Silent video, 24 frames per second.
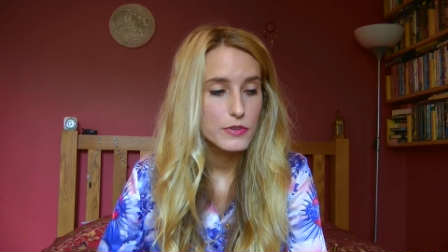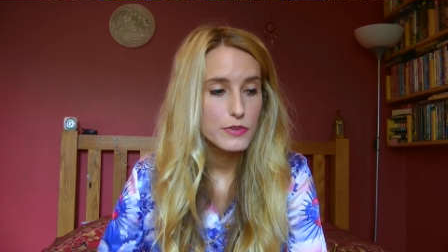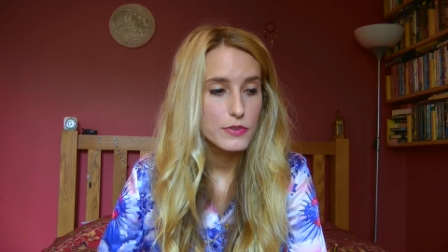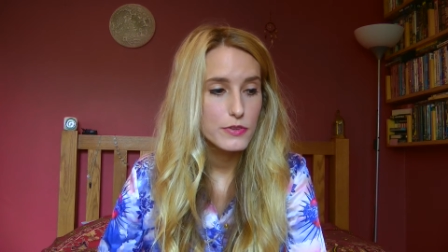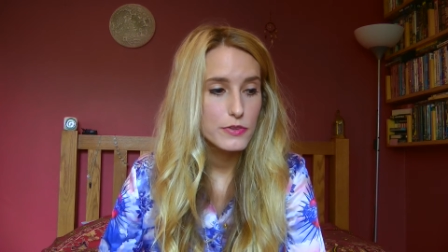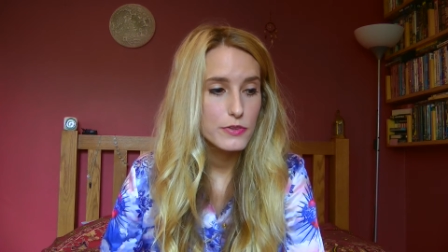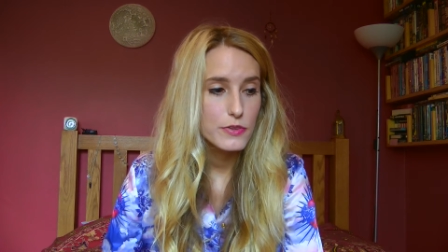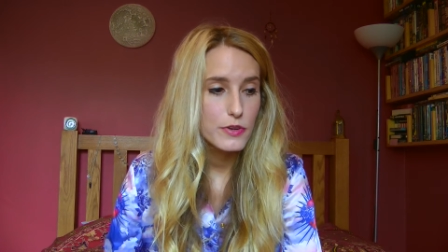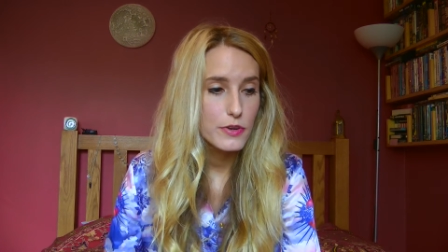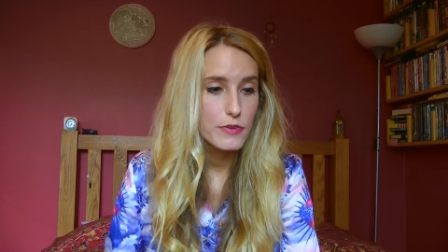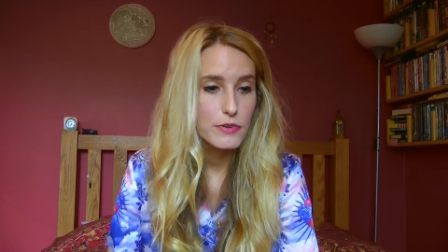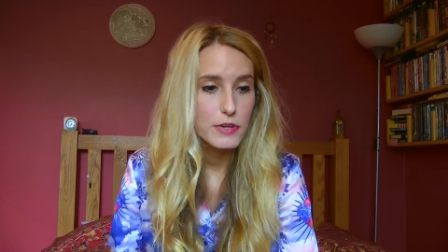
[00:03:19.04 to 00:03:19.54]

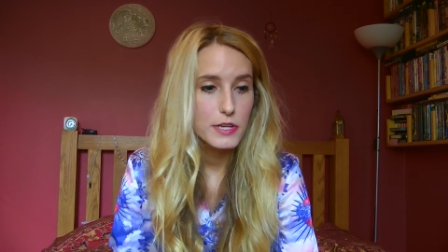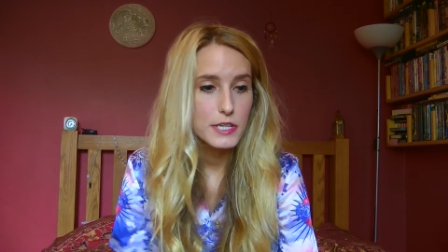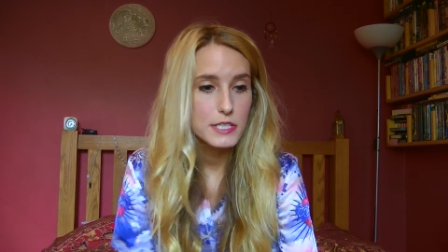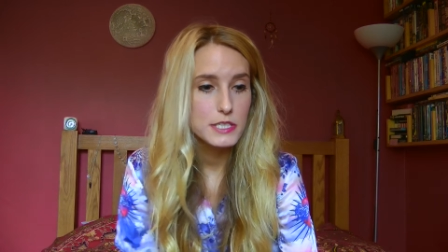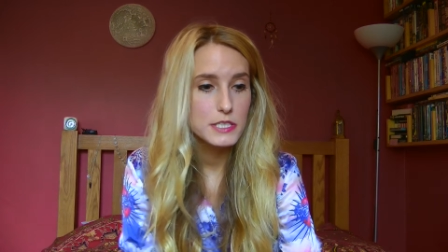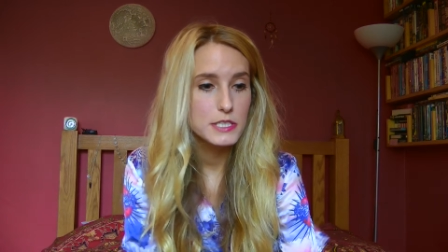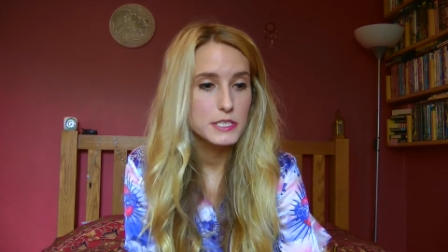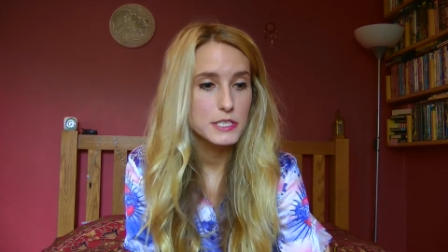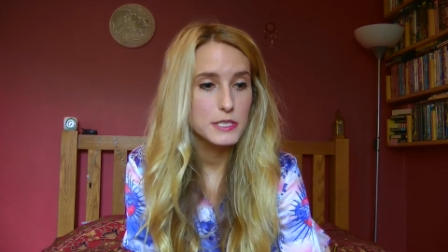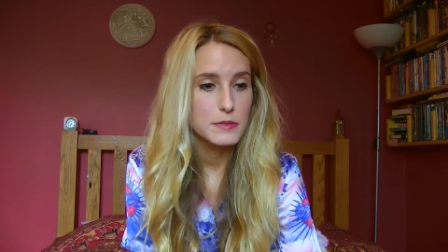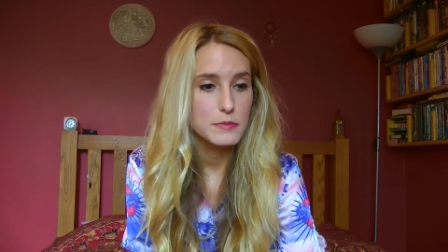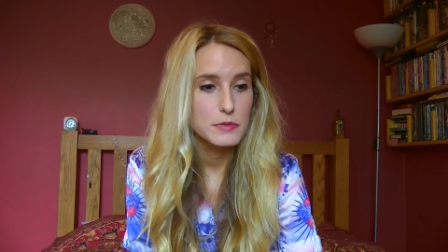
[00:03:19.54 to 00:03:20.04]
so
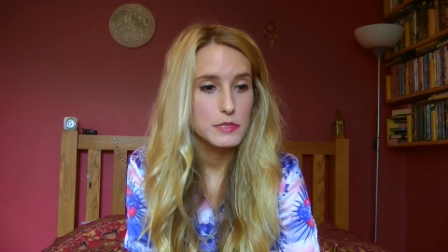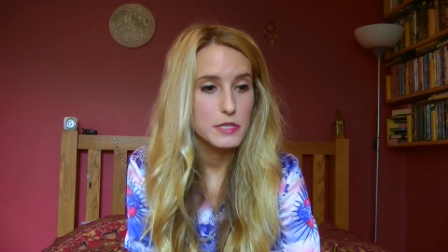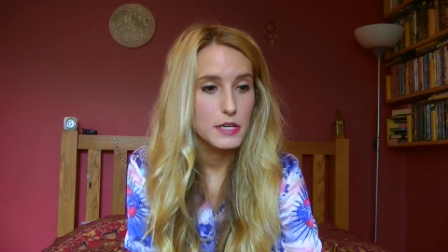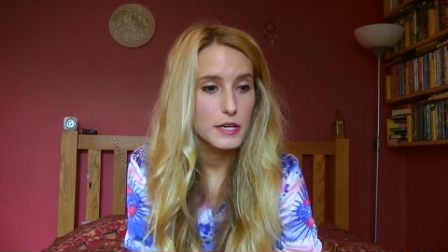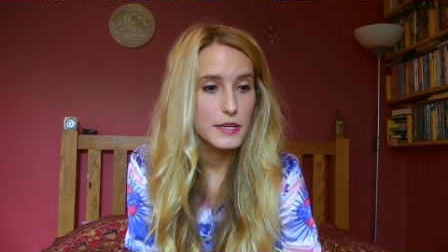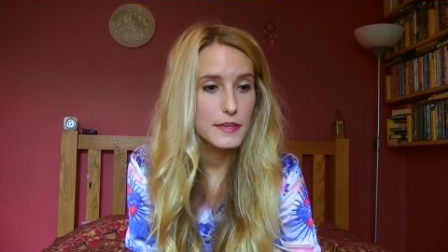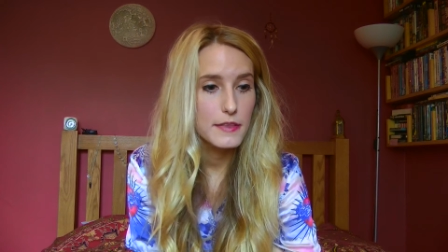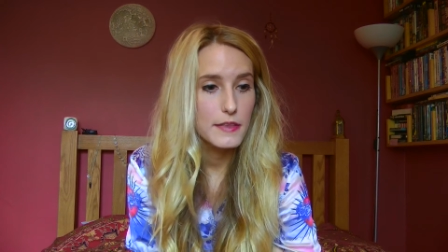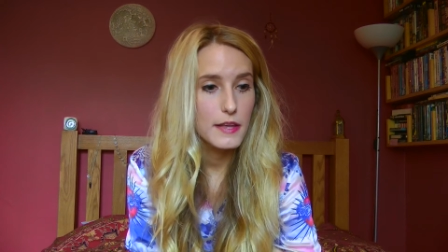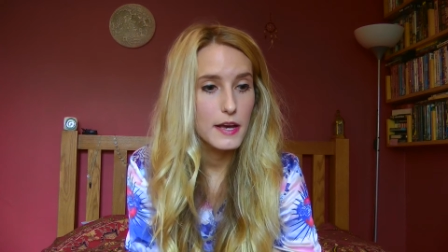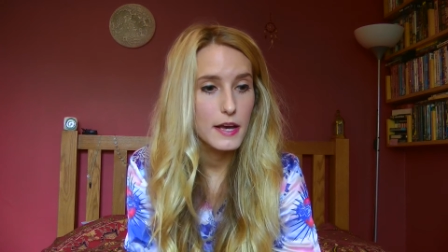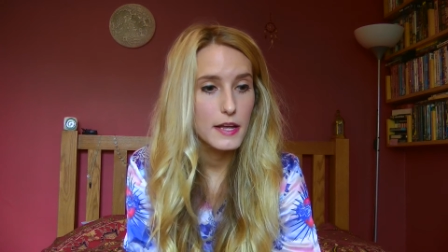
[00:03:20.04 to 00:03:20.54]
relationships
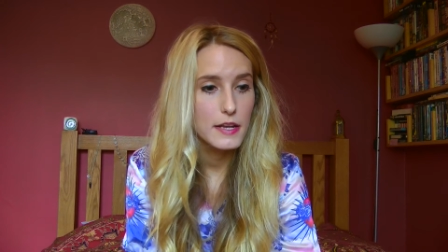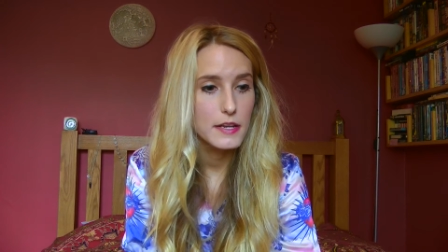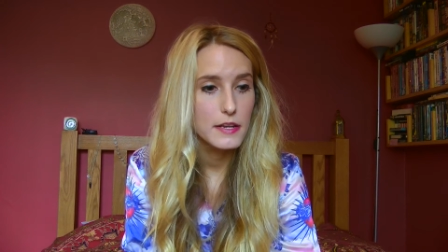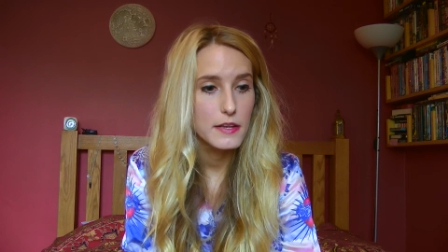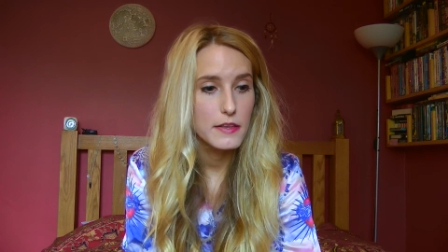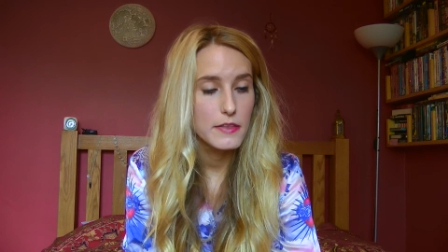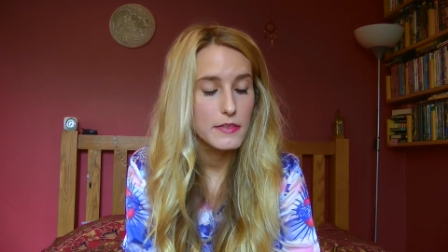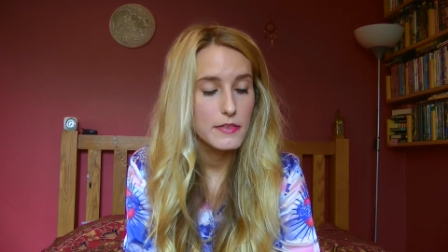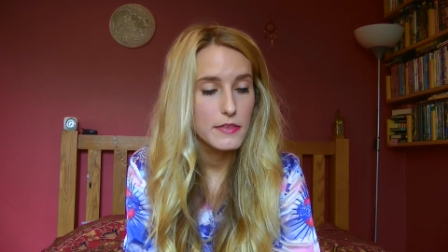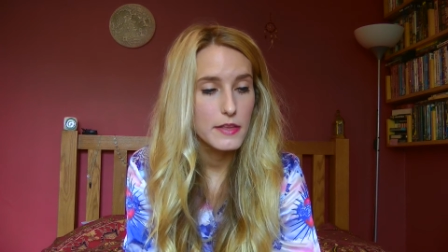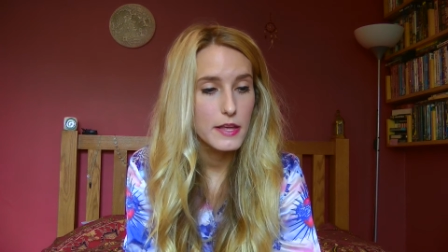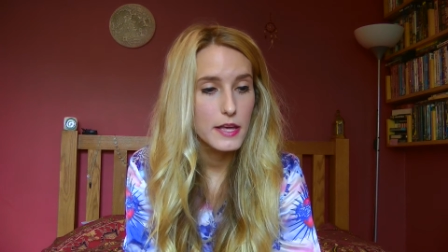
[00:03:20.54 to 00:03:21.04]
like that,
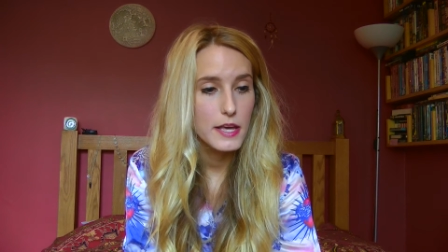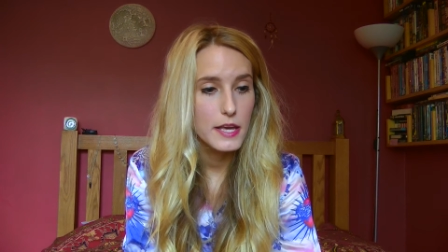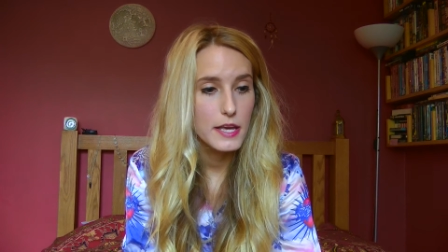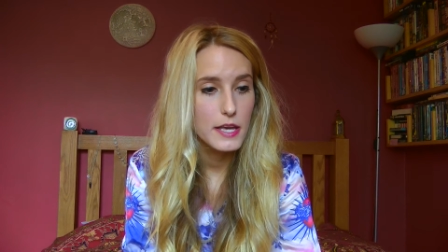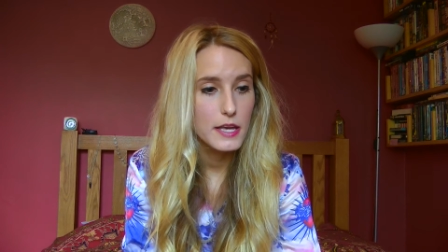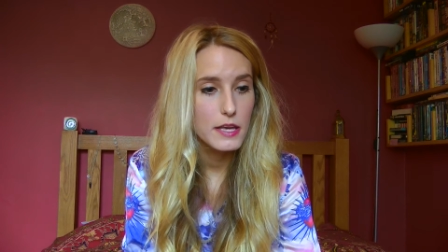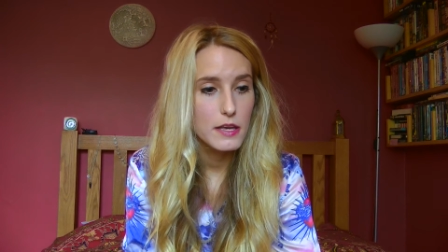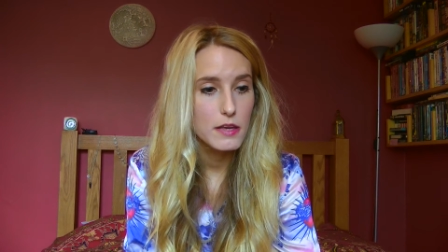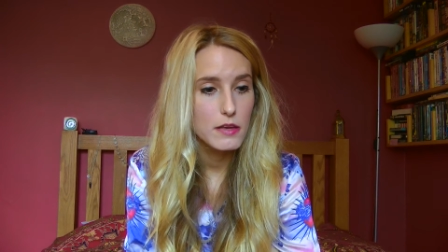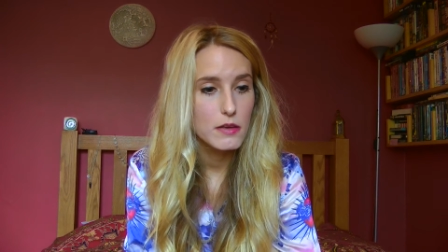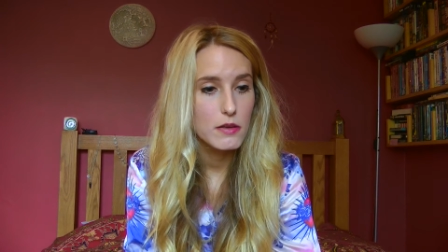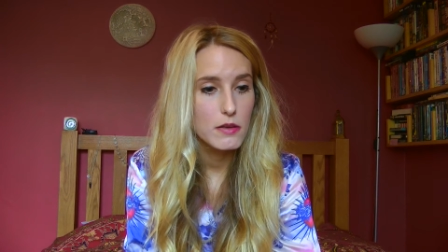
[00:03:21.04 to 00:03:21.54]

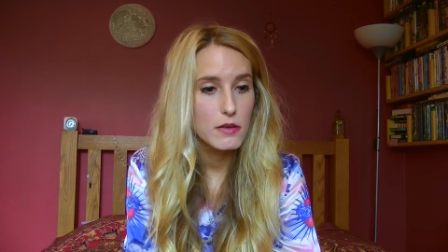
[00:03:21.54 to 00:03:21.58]
they,